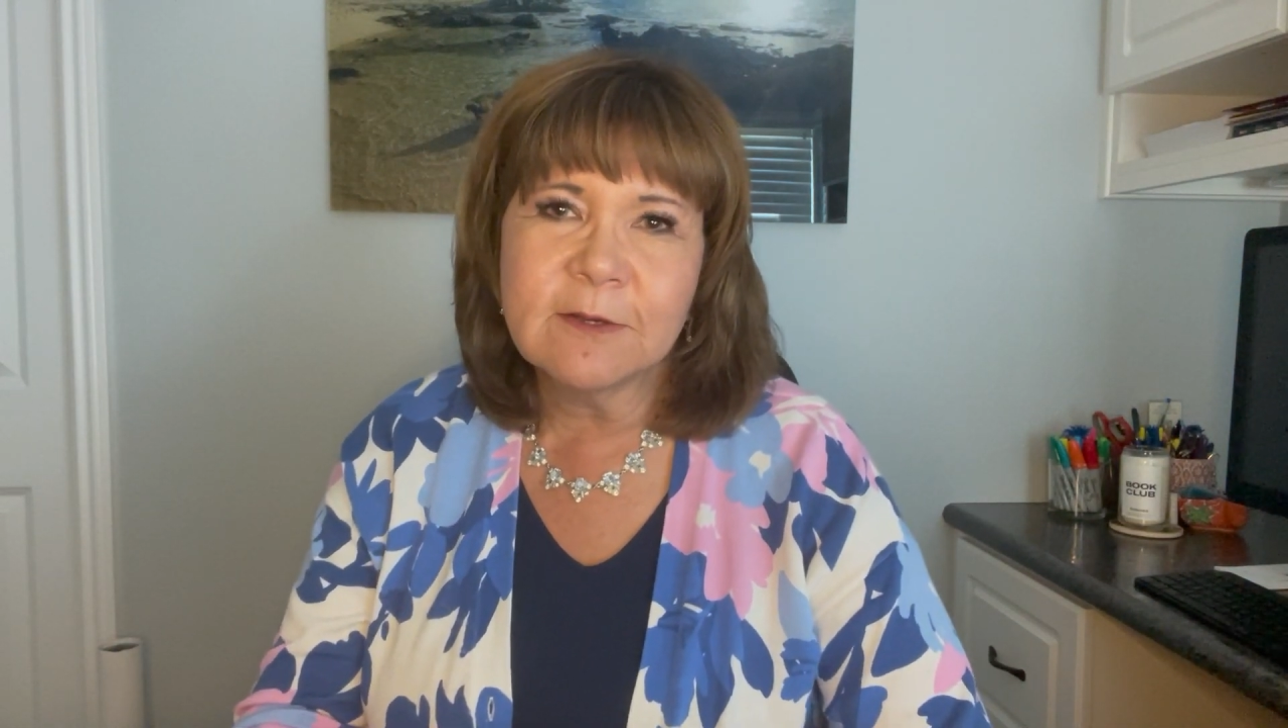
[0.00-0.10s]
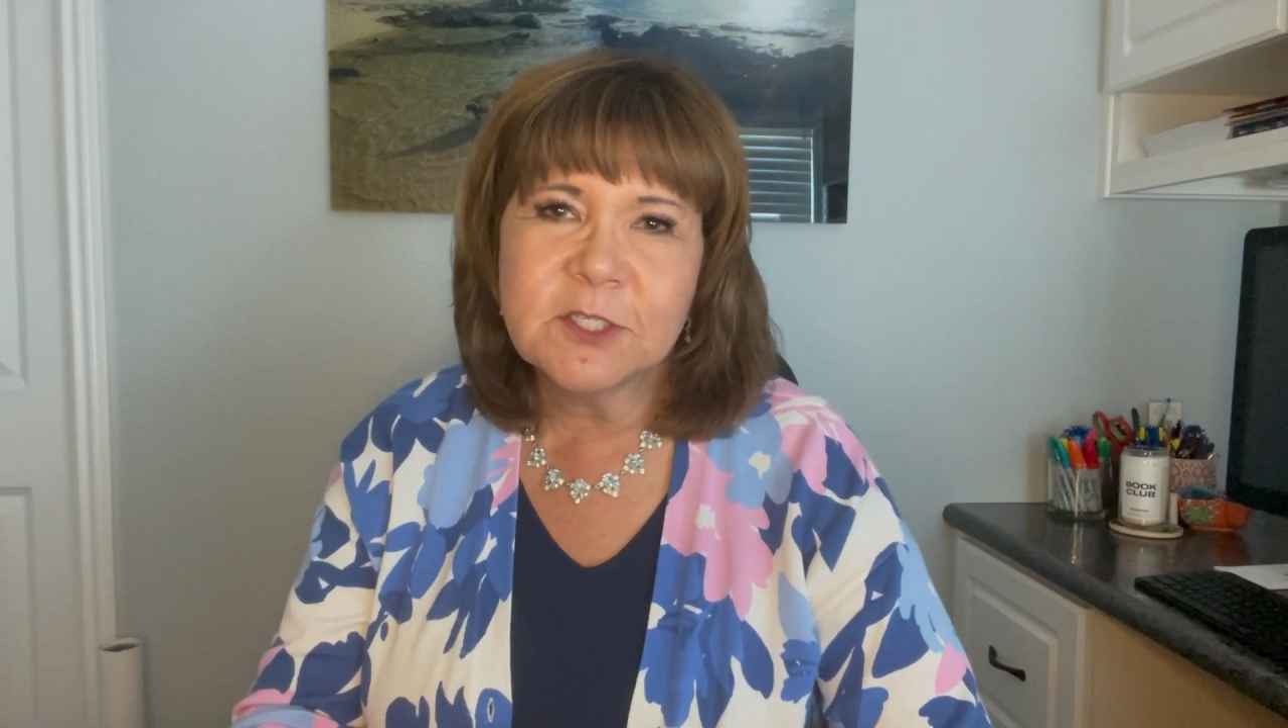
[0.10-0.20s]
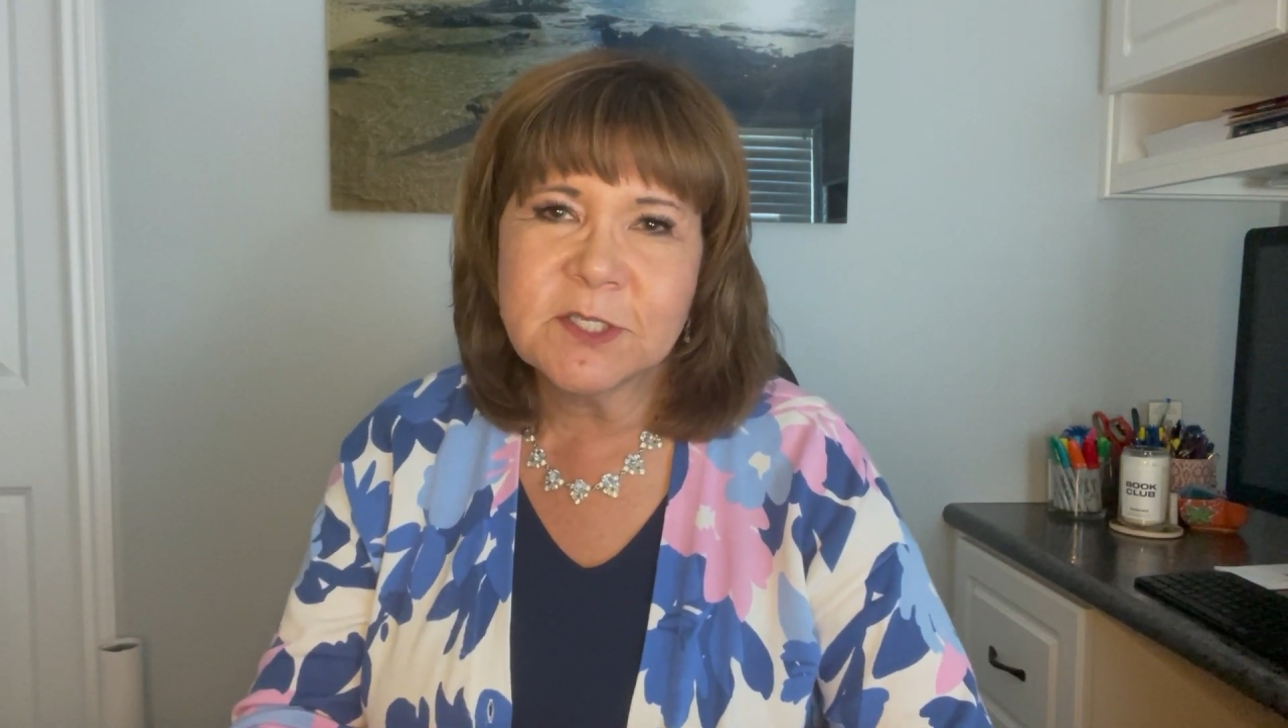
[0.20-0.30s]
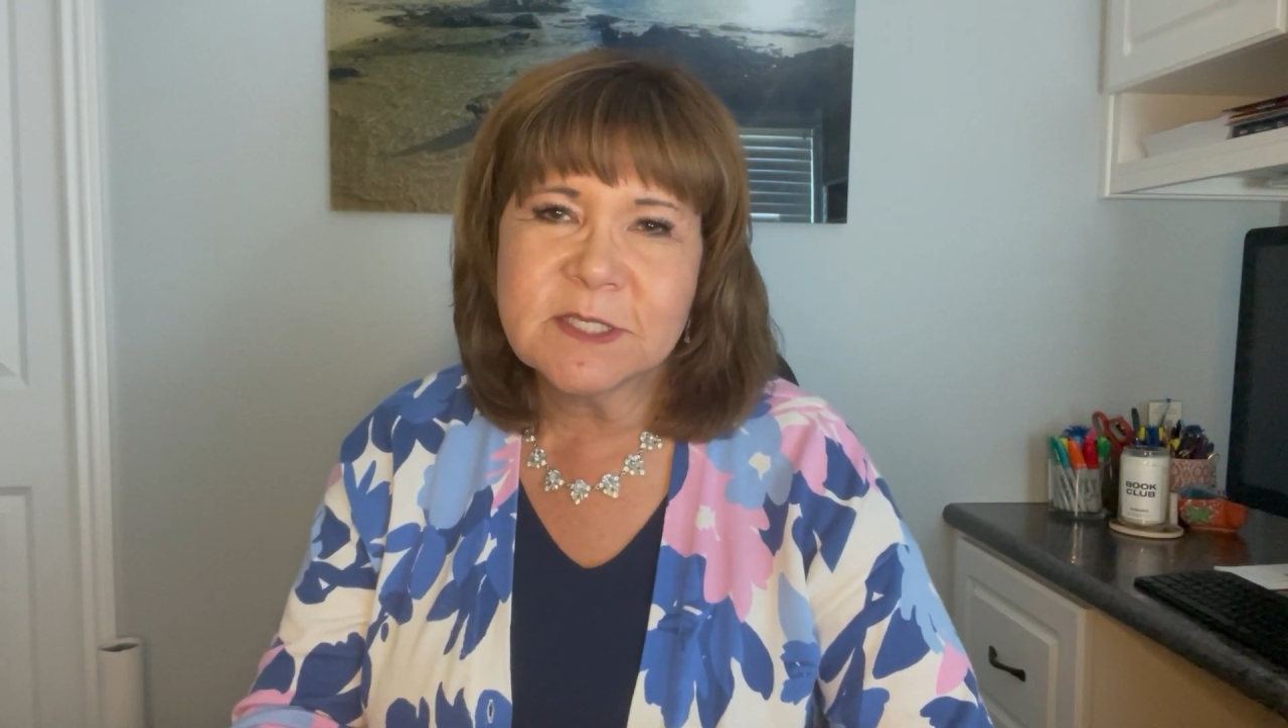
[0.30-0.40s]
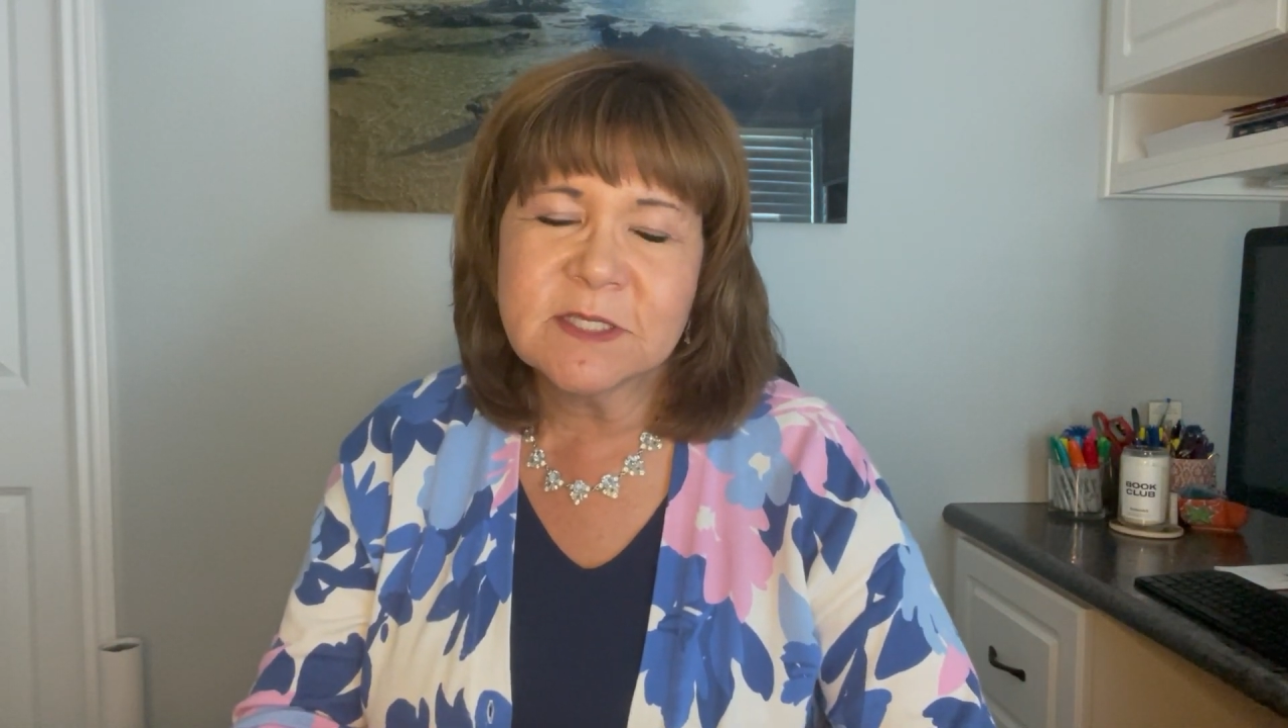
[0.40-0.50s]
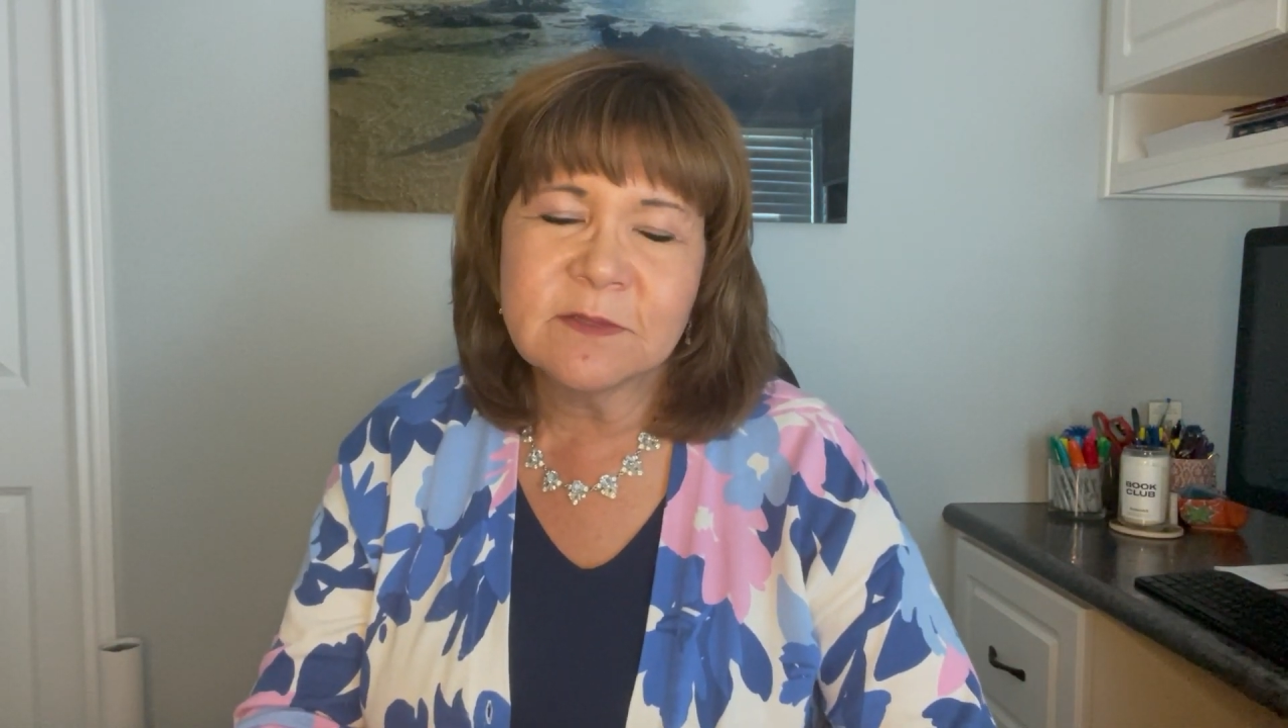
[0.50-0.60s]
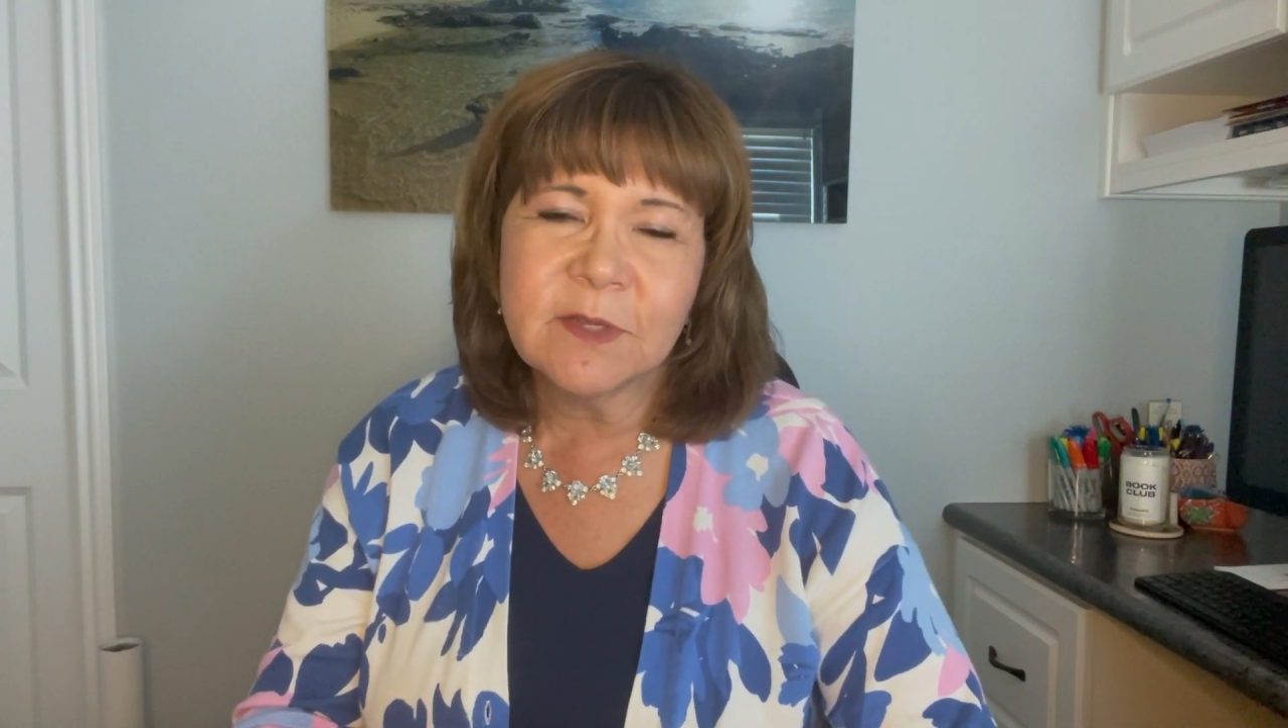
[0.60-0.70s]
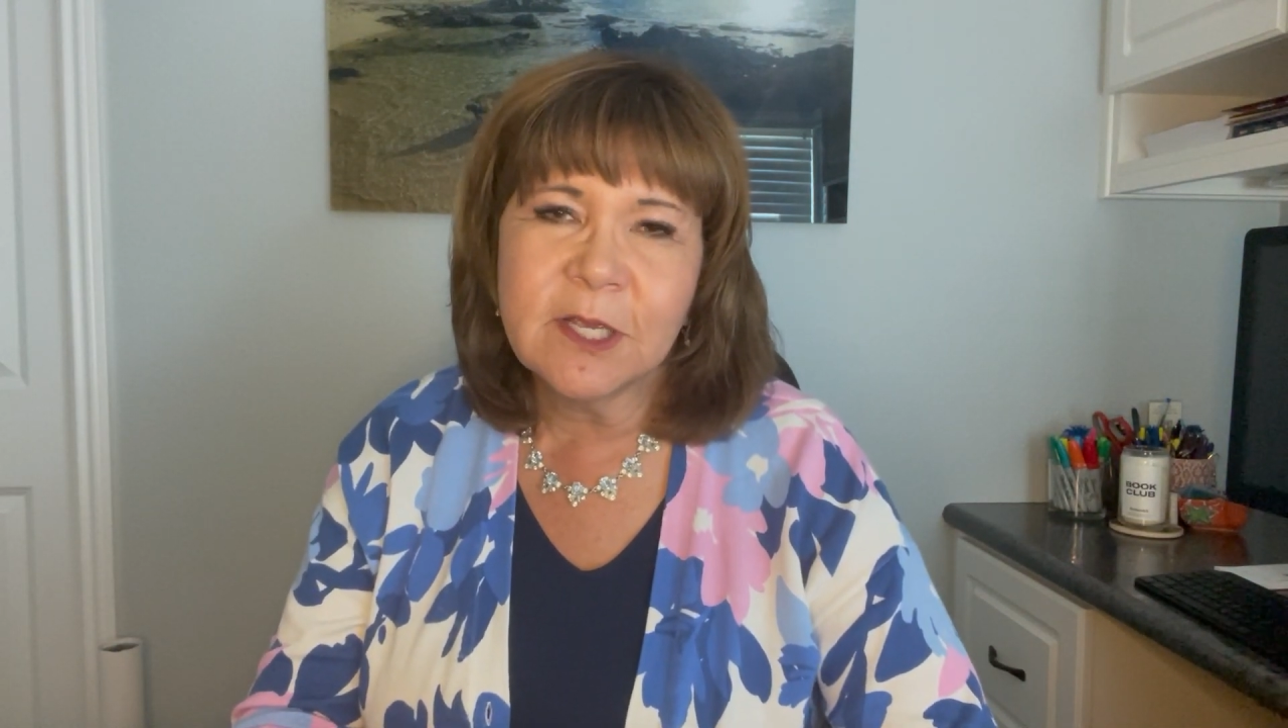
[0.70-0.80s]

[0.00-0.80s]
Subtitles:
and just